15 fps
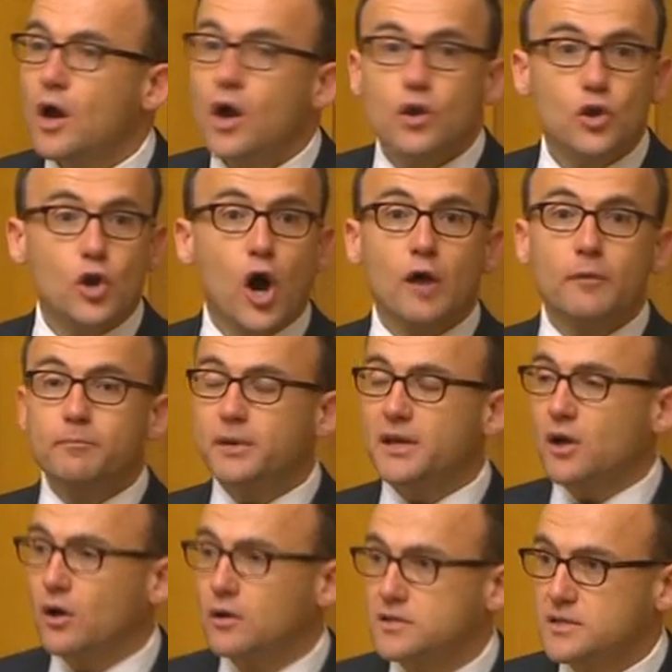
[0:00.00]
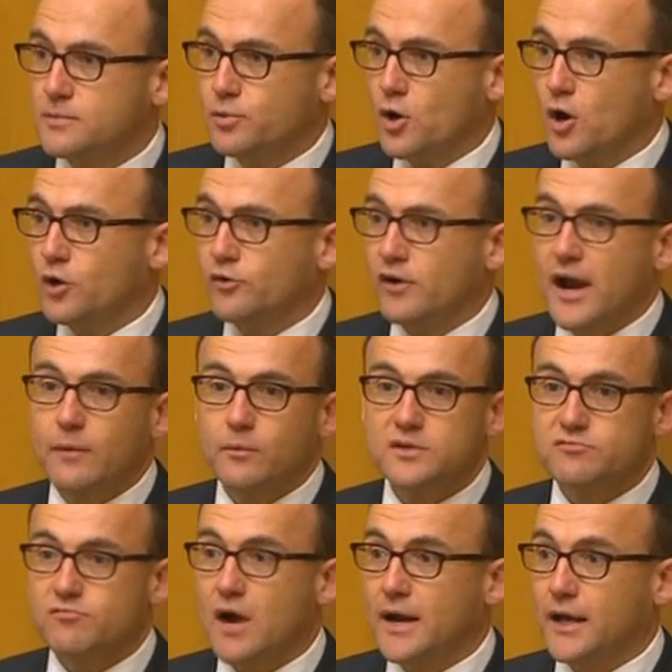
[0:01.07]
not because the program
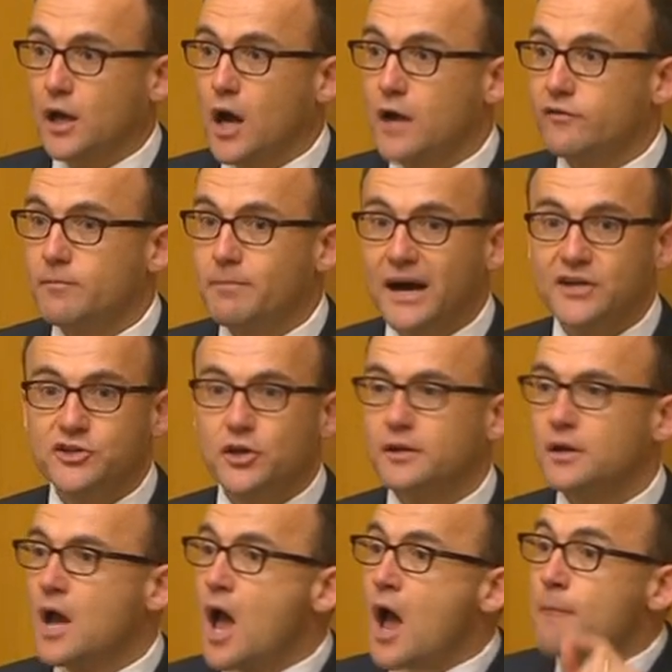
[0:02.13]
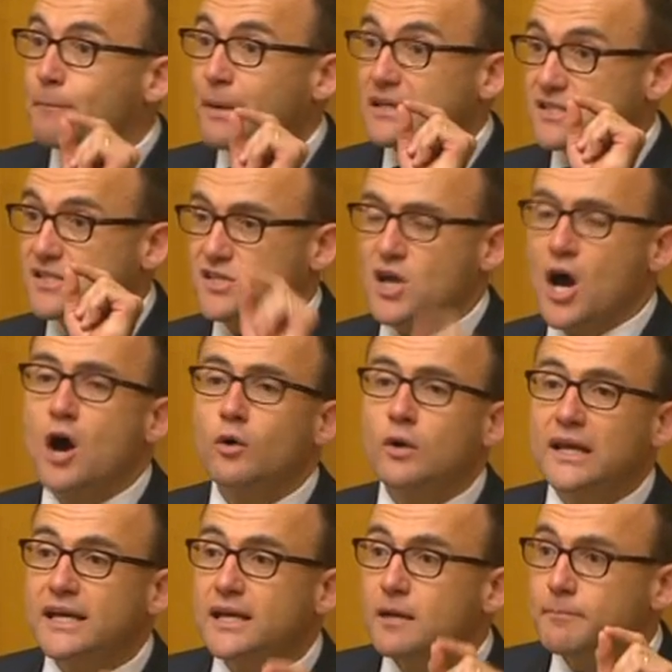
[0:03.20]
was running over budget, but
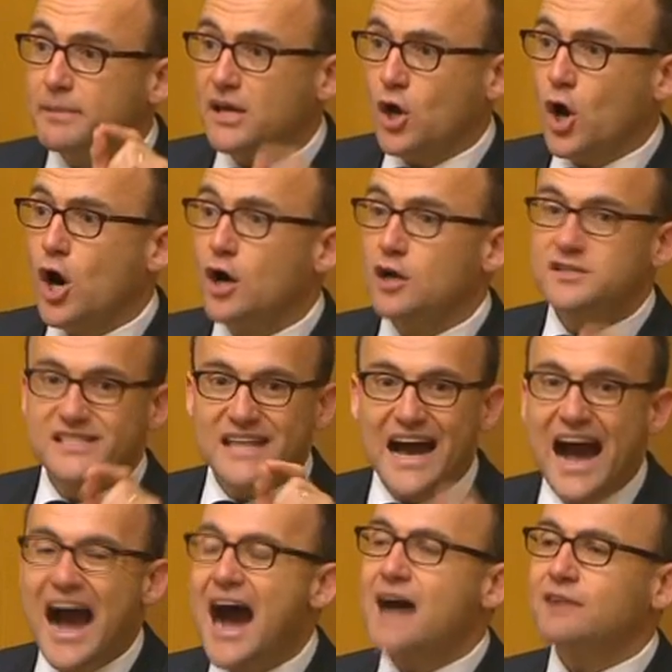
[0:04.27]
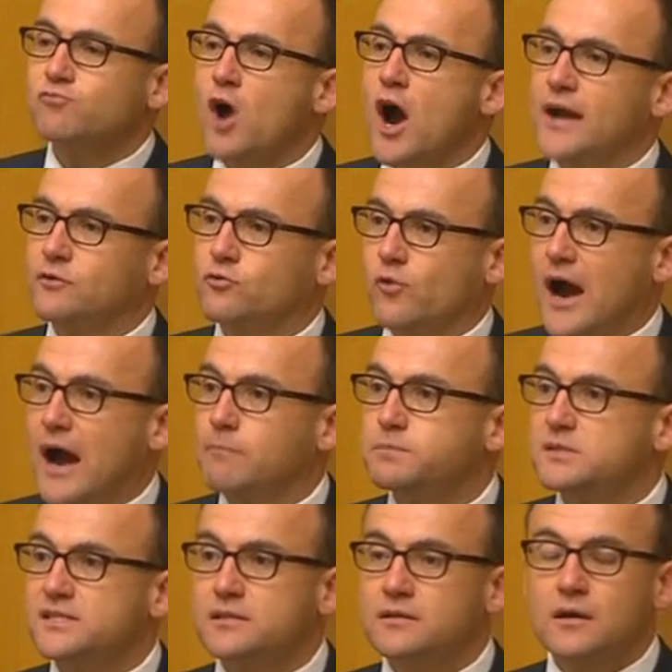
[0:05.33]
solely because the hard-right
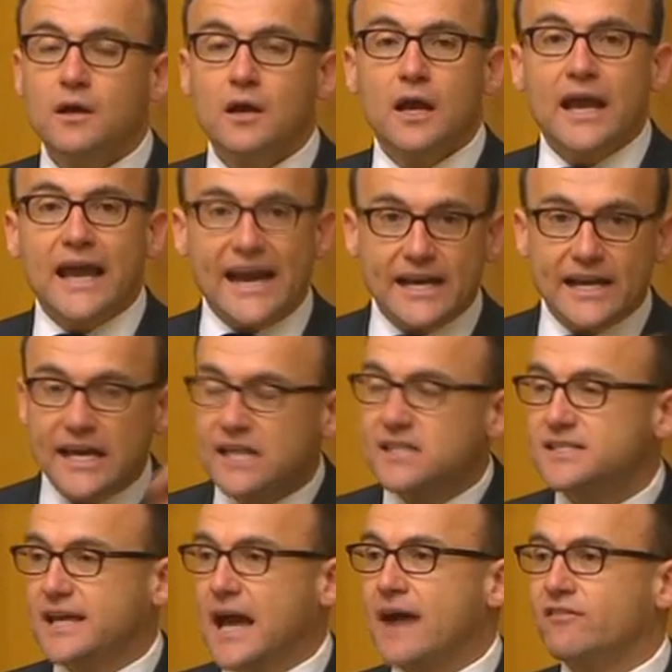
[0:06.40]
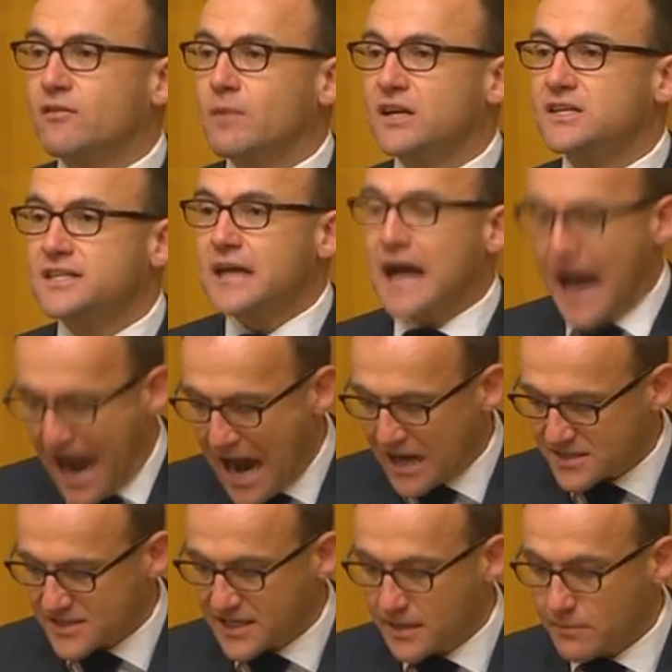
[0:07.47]
grubs in his government
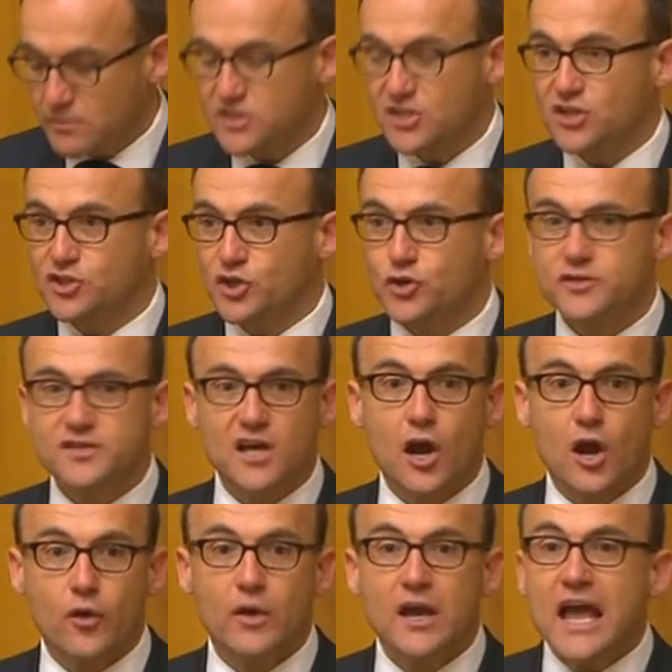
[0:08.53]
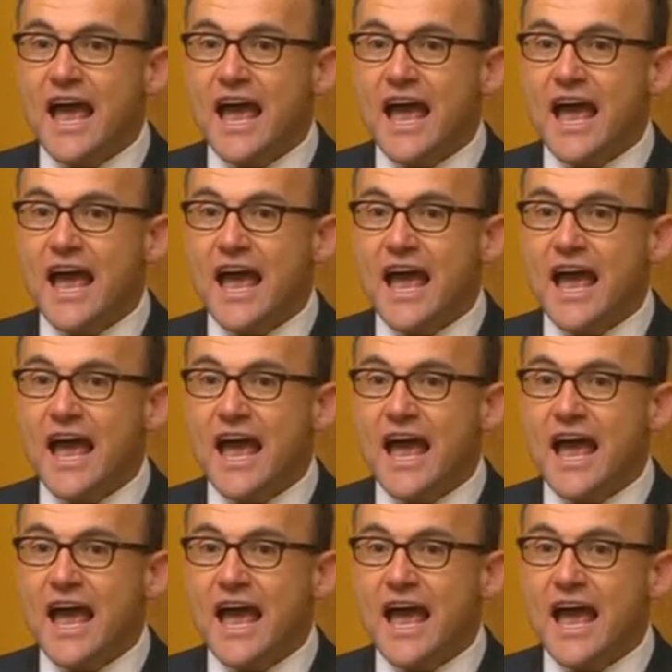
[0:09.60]
asked him to do so.